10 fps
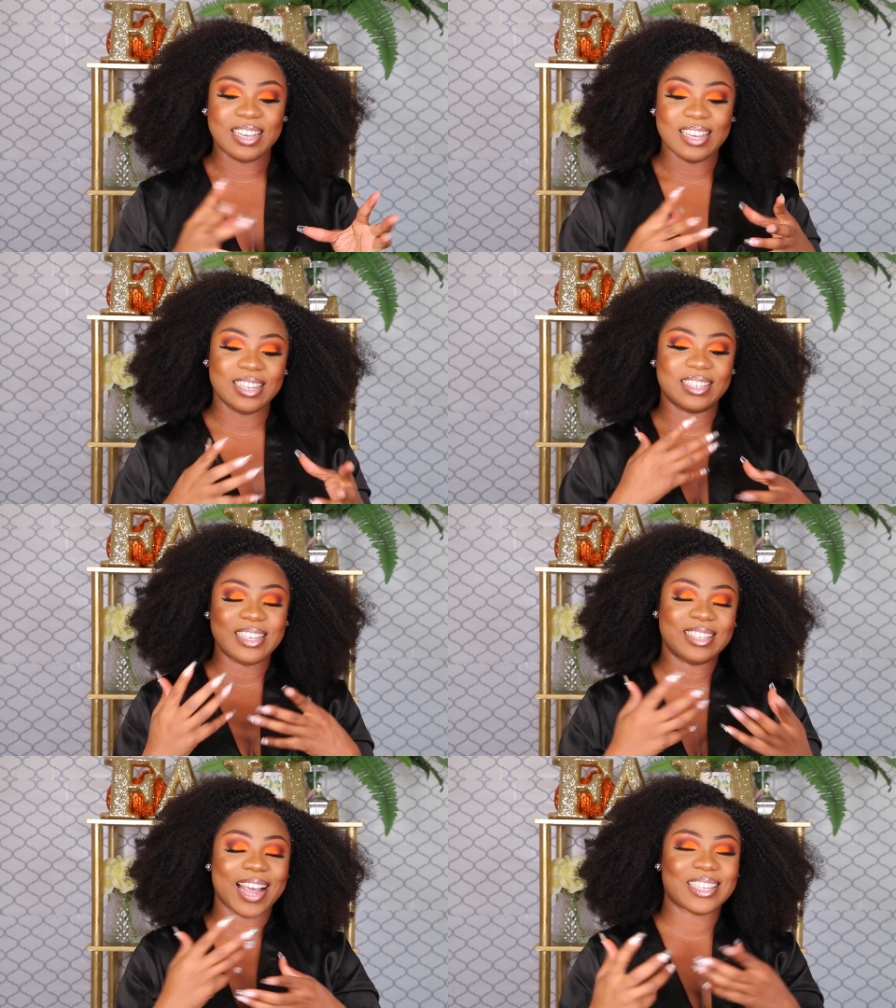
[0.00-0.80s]
it's,
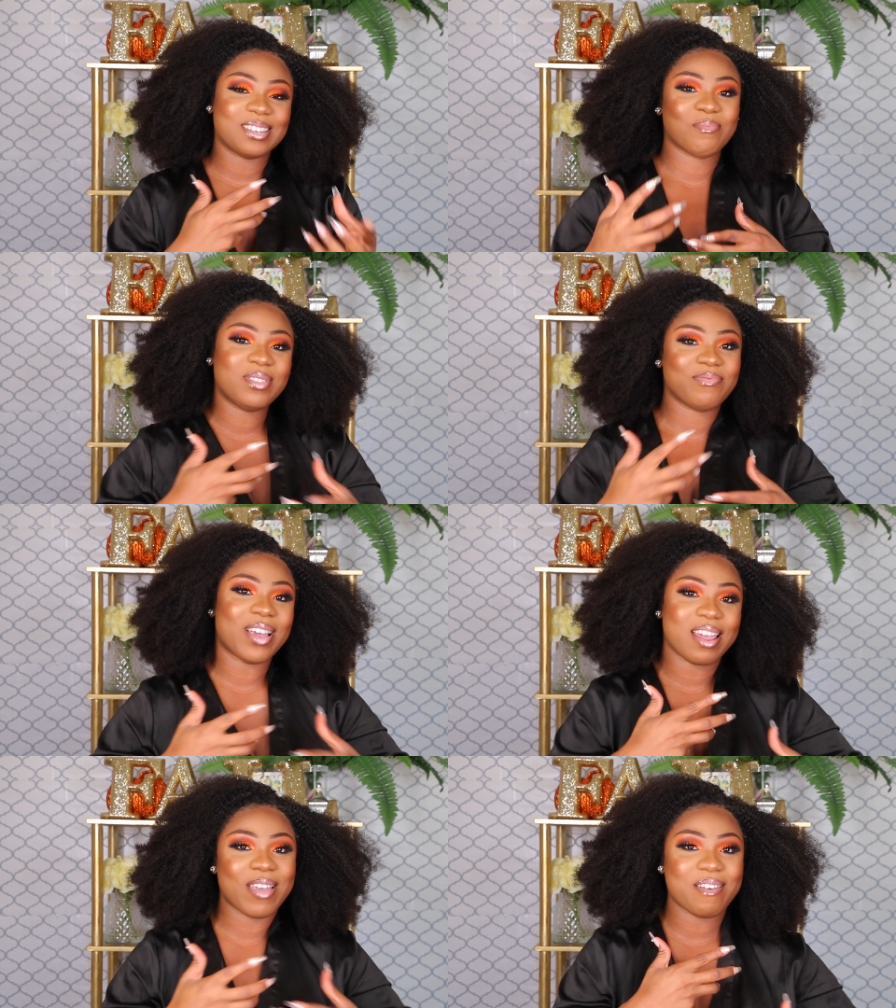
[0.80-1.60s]
it's getting me
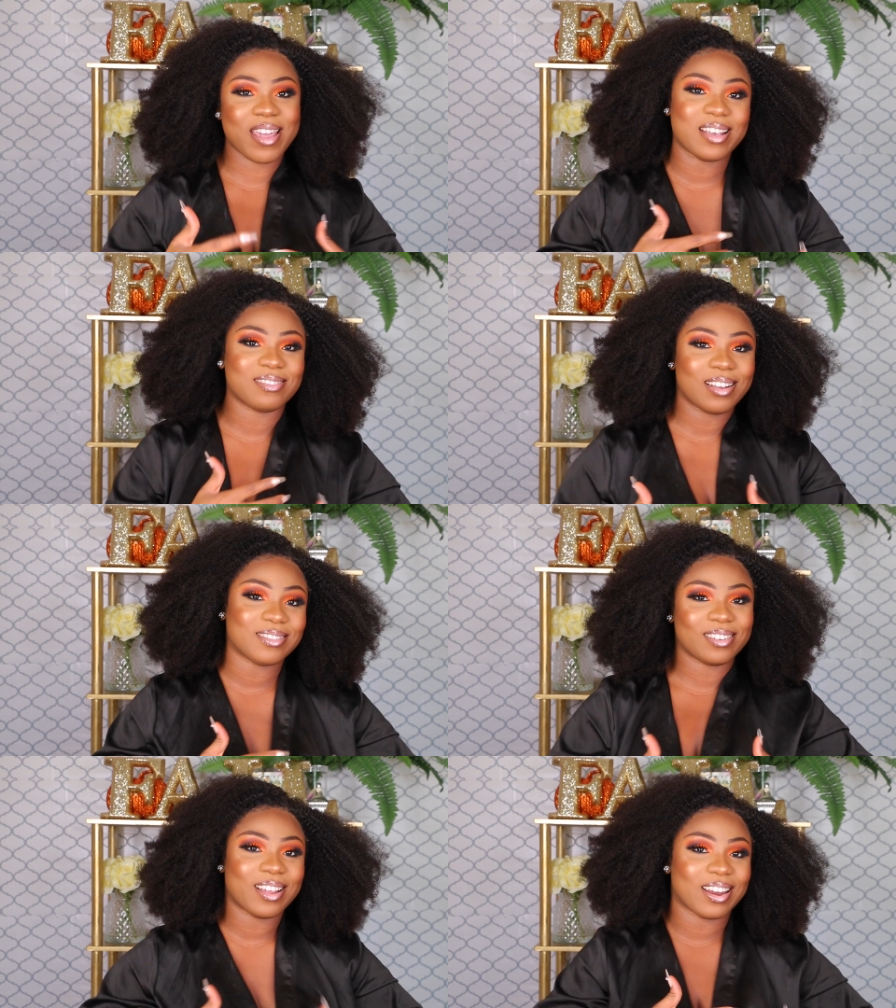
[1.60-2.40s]
very, very
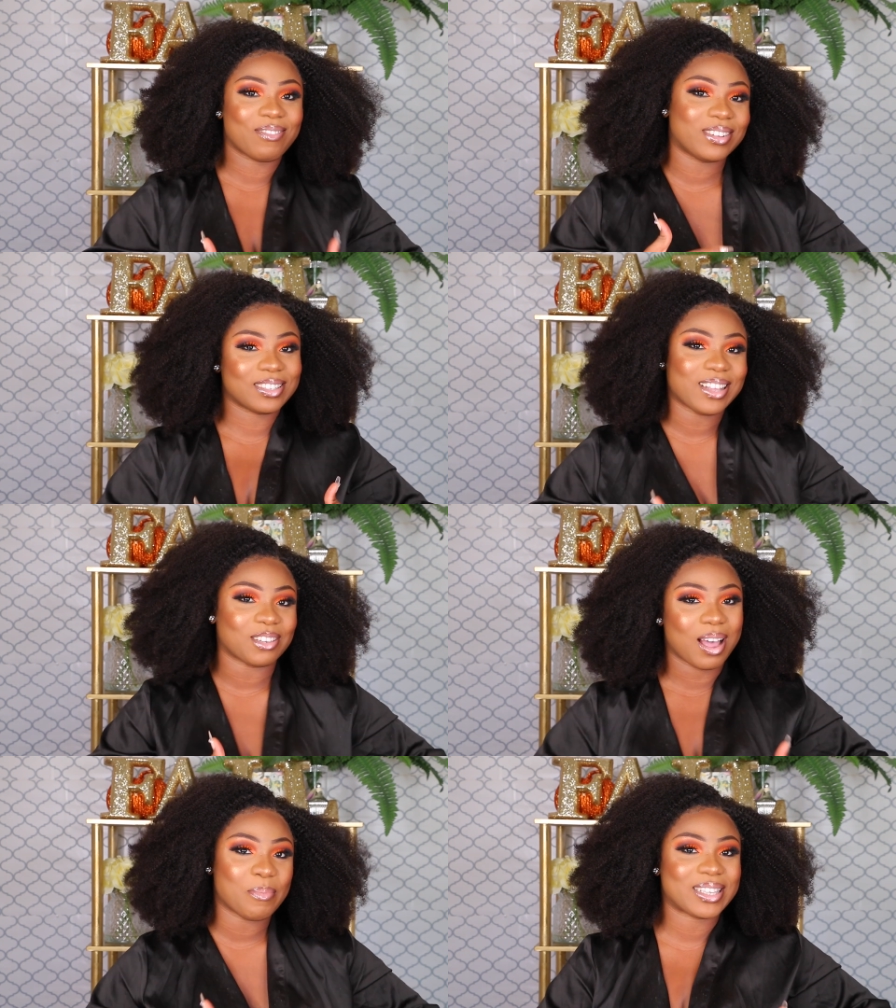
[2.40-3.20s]
excited and everything.
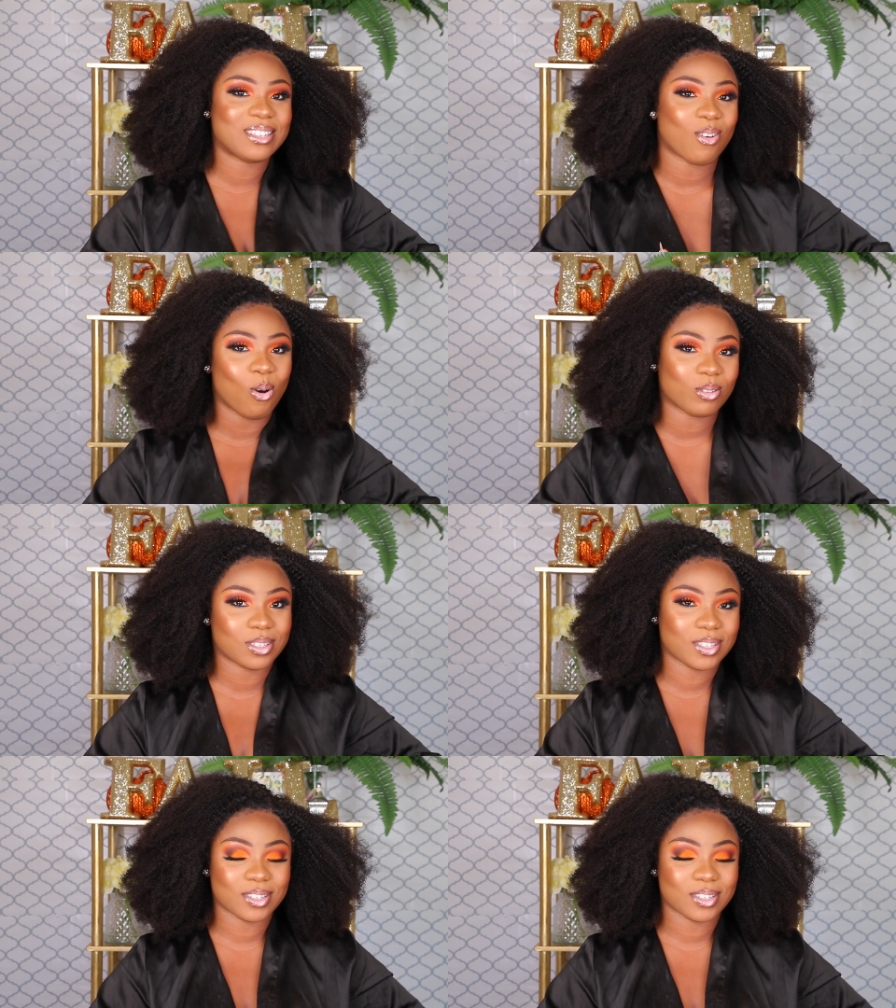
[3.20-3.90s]
That's why I'm getting hot.